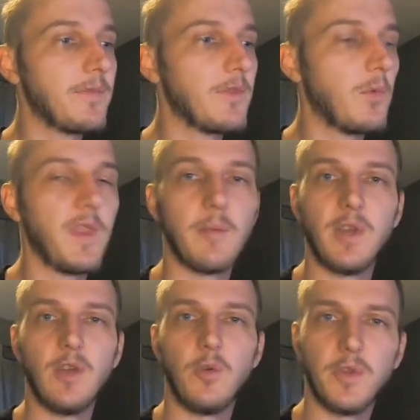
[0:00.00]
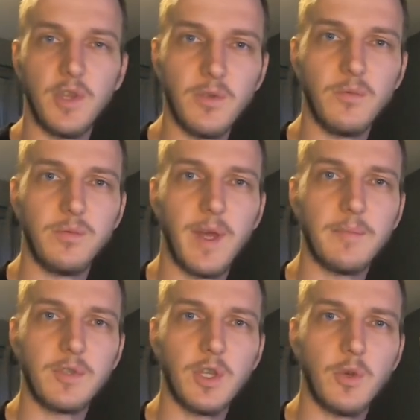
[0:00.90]
one that I'm really hoping to
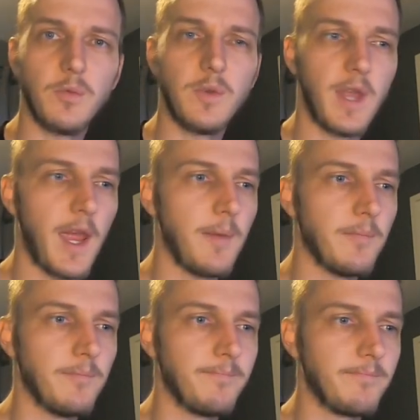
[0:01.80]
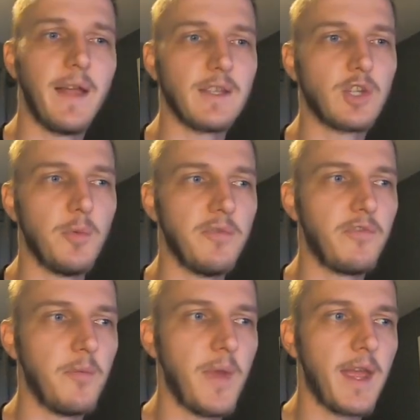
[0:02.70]
do soon, that's coming
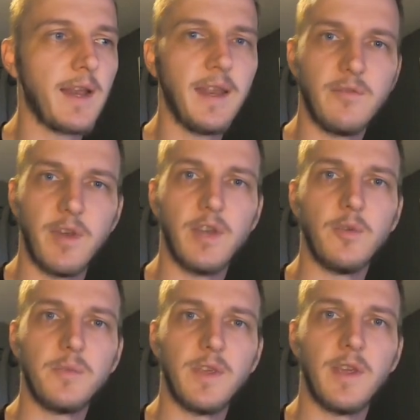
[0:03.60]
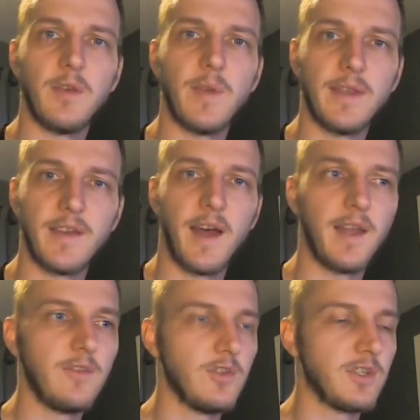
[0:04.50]
from Glenridden up to Red
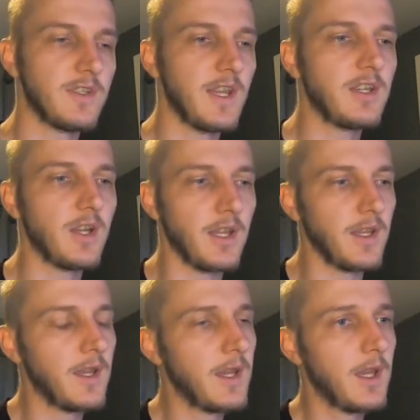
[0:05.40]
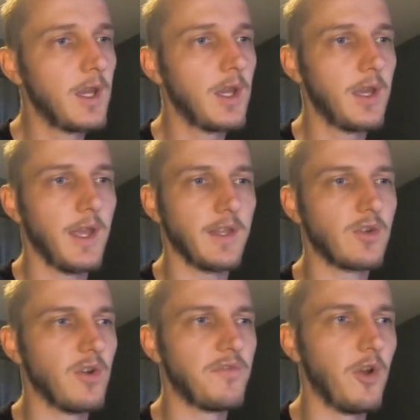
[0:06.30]
Tarn. Just essentially, it's
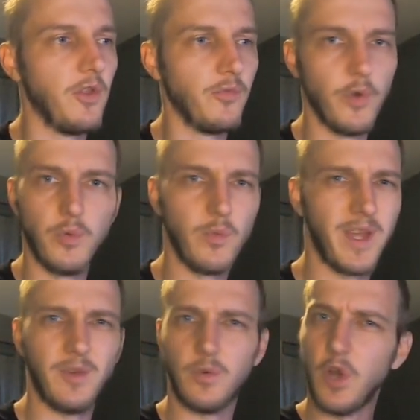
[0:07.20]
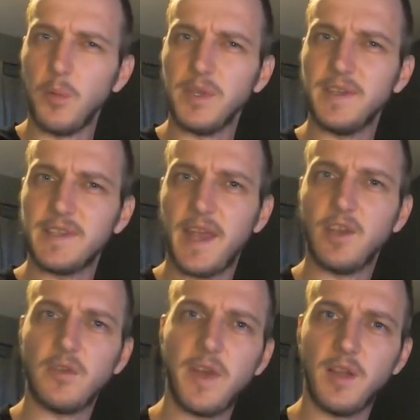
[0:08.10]
going to follow the route where you would normally
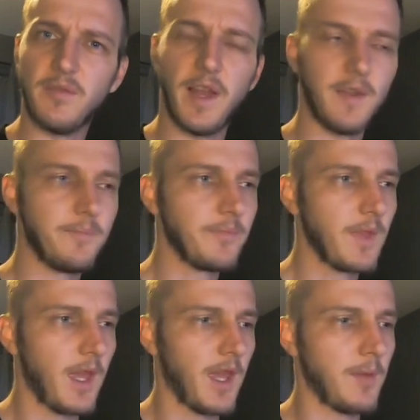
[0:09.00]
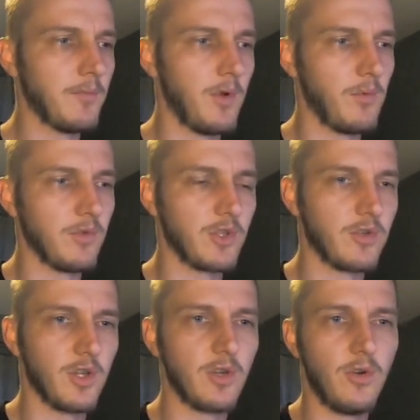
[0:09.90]
descend off Helvellyn, but we're just
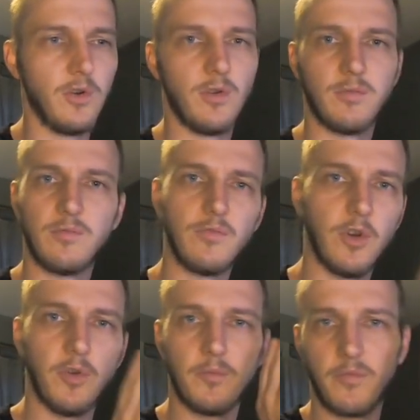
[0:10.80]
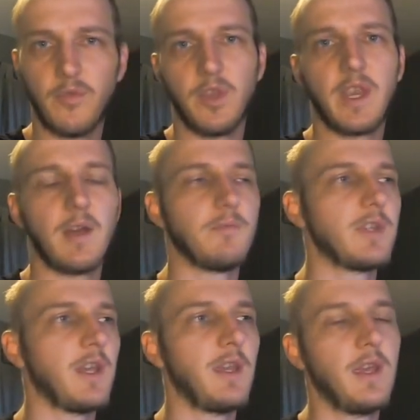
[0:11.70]
going to go run up through the
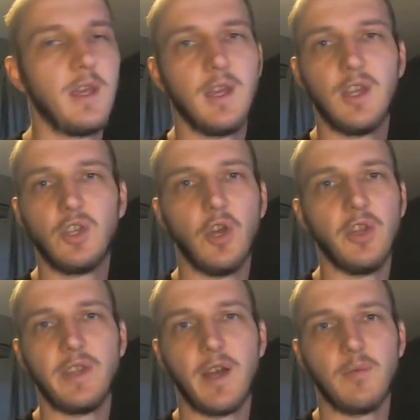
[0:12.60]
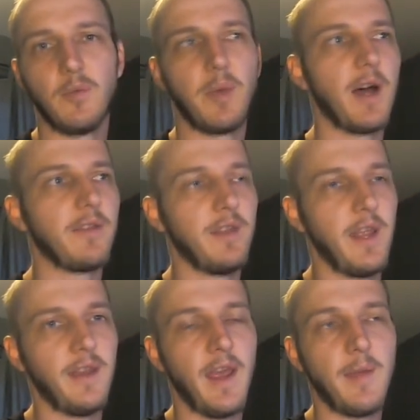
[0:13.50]
campsite, join the downward path, and
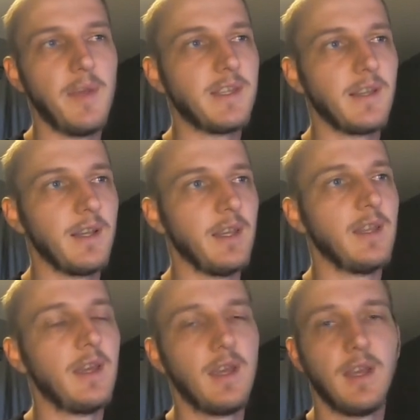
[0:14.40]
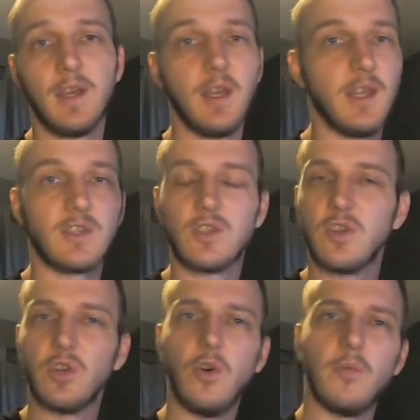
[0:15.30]
then basically it's just
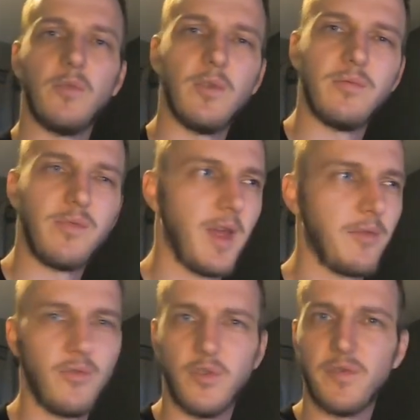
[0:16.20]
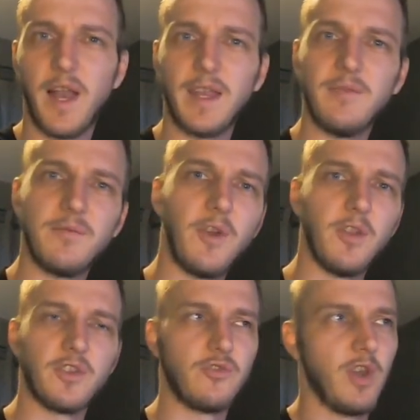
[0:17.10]
going to go up through the valley, follow
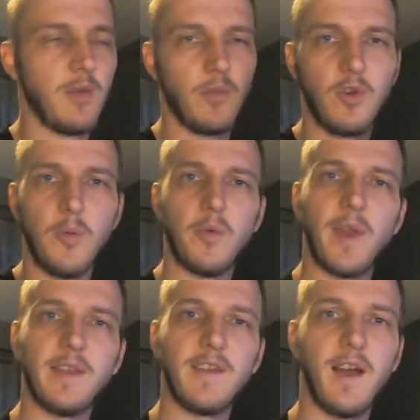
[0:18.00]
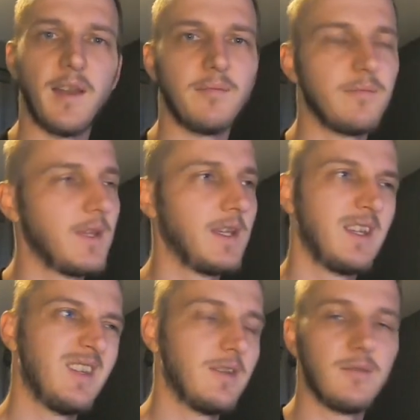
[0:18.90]
the stream. We'll go up to Red Tarn,
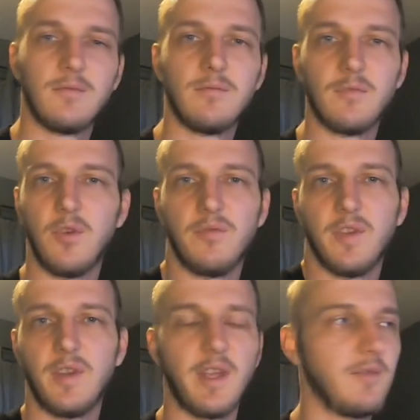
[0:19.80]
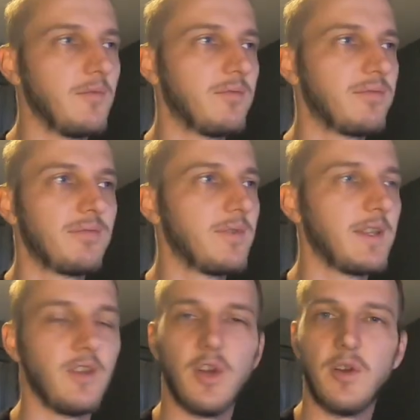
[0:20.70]
hopefully, like, I
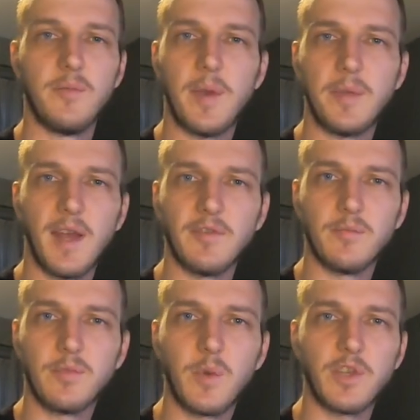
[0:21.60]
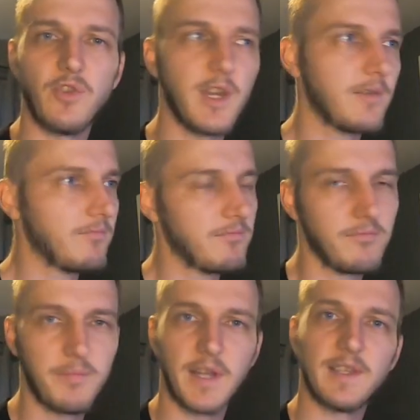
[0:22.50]
don't know, maybe have a quick drink,
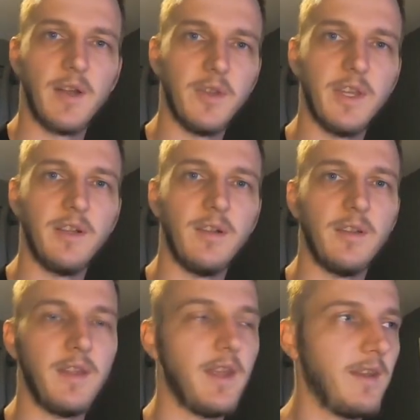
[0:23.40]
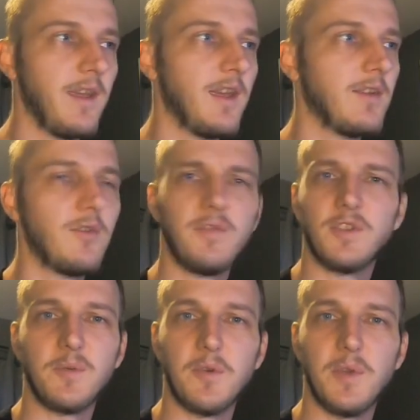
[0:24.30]
back down the hill, and then hopefully
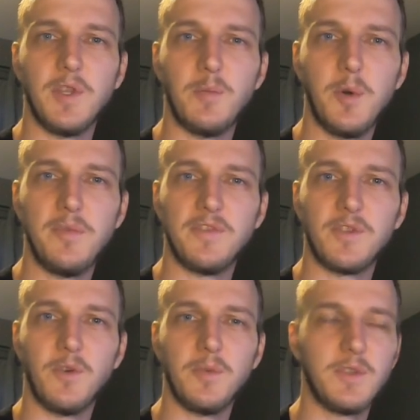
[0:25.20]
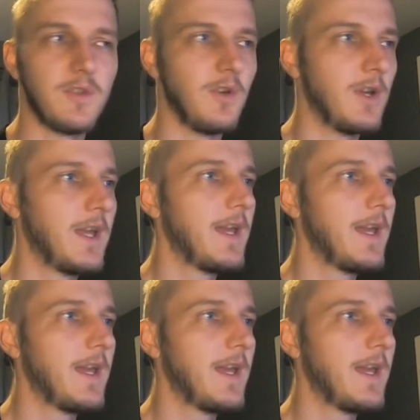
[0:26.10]
something to eat in the pub if it's open. So